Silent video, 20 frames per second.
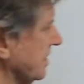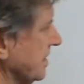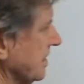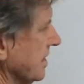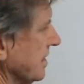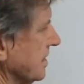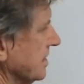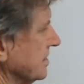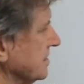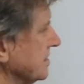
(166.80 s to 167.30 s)

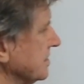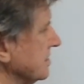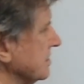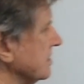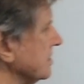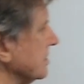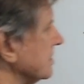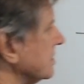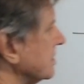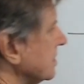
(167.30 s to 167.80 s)

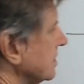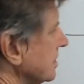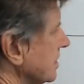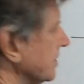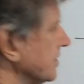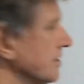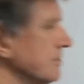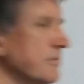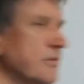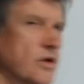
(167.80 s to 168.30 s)
until
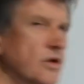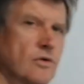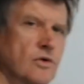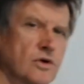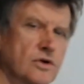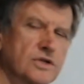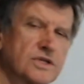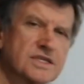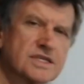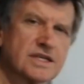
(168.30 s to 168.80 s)
the
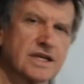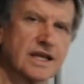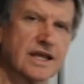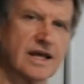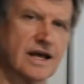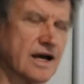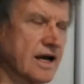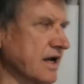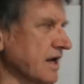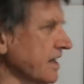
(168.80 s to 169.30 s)
muons
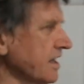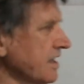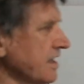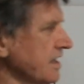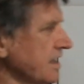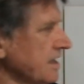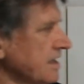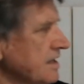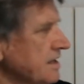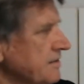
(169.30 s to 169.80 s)
decay,
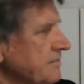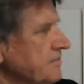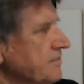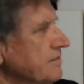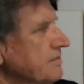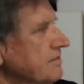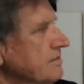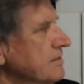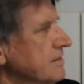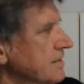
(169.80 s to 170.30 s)

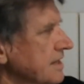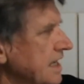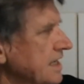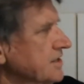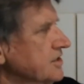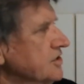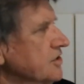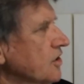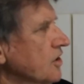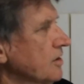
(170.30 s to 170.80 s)

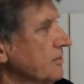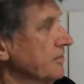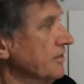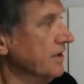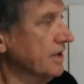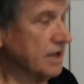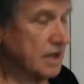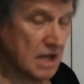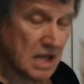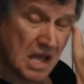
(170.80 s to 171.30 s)
that time
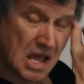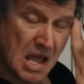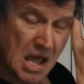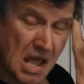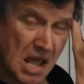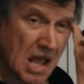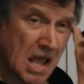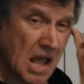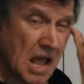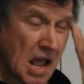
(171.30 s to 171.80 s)
there
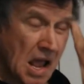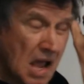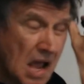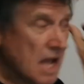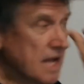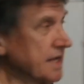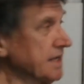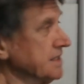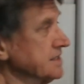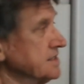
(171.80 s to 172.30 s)

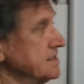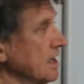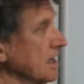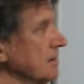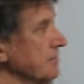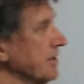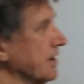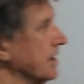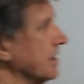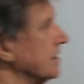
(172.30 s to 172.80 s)
is
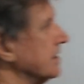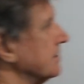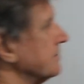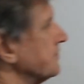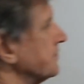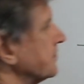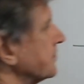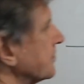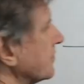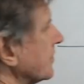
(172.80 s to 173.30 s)
about
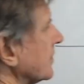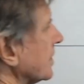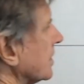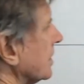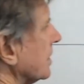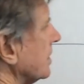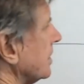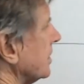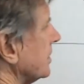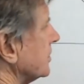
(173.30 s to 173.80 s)

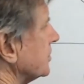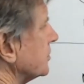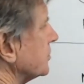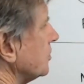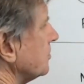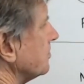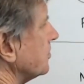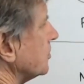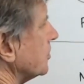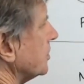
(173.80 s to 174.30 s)

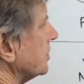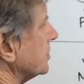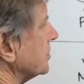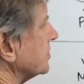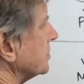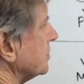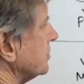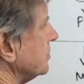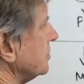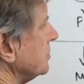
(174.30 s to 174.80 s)

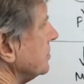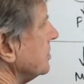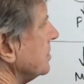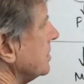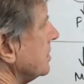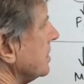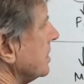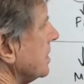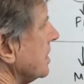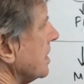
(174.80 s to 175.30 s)
2.2
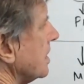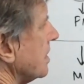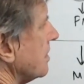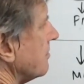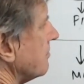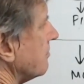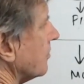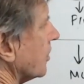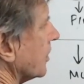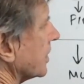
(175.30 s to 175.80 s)

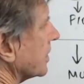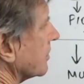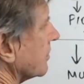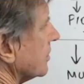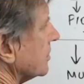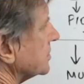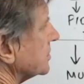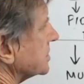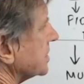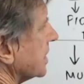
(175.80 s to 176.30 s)

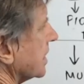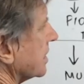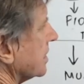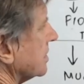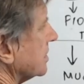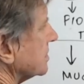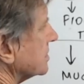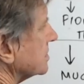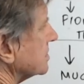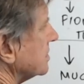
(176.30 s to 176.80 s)

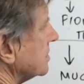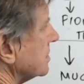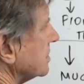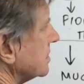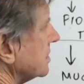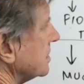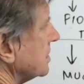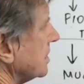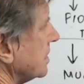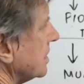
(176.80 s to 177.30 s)
microseconds.
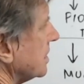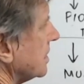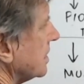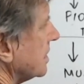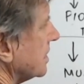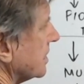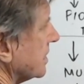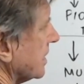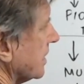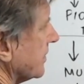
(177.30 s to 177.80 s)

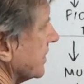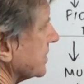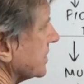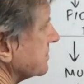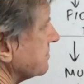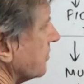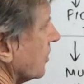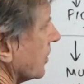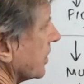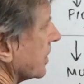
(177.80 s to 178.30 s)
Now
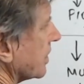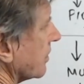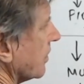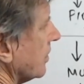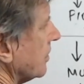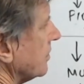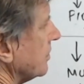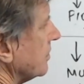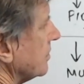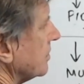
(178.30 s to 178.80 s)
that's
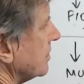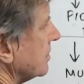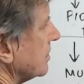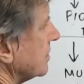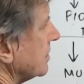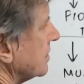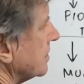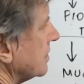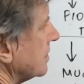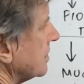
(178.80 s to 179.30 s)
micro.
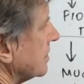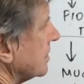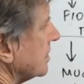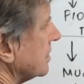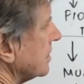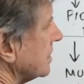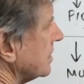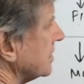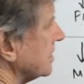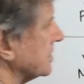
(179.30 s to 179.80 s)

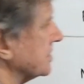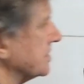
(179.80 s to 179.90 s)
It's the